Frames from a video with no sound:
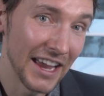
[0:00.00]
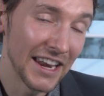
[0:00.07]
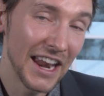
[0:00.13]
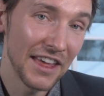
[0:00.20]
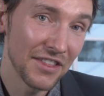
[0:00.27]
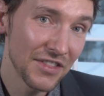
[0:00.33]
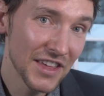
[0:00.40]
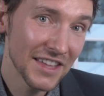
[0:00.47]
And I
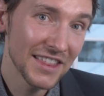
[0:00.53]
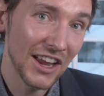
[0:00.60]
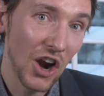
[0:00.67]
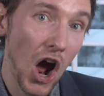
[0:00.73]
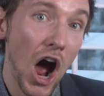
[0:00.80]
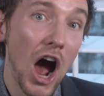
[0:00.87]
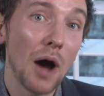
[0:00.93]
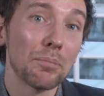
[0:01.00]
think that
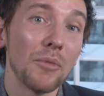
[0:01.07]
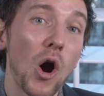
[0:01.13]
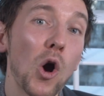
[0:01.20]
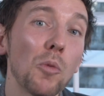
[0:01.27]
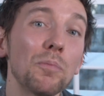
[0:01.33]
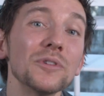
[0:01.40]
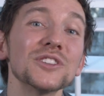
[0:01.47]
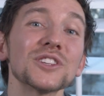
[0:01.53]

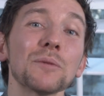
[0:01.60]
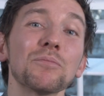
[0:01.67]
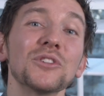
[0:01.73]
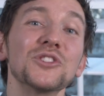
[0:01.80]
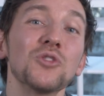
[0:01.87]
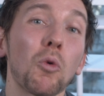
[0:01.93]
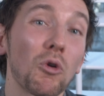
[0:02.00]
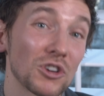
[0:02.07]
opens up the
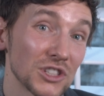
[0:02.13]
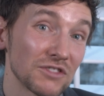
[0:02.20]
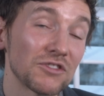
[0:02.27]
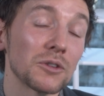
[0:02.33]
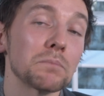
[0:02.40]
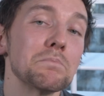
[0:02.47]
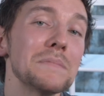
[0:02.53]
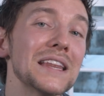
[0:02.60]
doors
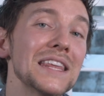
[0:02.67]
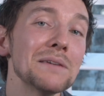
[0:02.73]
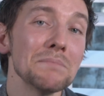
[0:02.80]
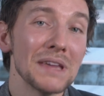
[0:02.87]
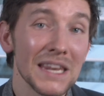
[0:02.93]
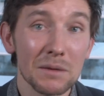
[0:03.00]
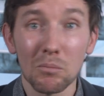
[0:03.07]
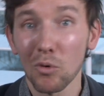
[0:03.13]
for many,
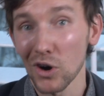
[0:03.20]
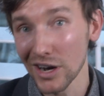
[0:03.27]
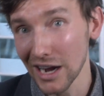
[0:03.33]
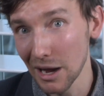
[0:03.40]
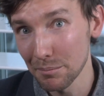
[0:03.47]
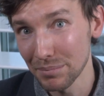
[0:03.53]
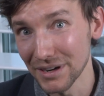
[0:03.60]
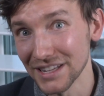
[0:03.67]
many more
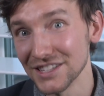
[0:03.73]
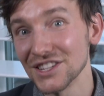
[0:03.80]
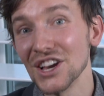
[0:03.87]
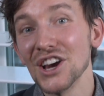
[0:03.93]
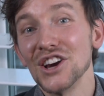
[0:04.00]
companies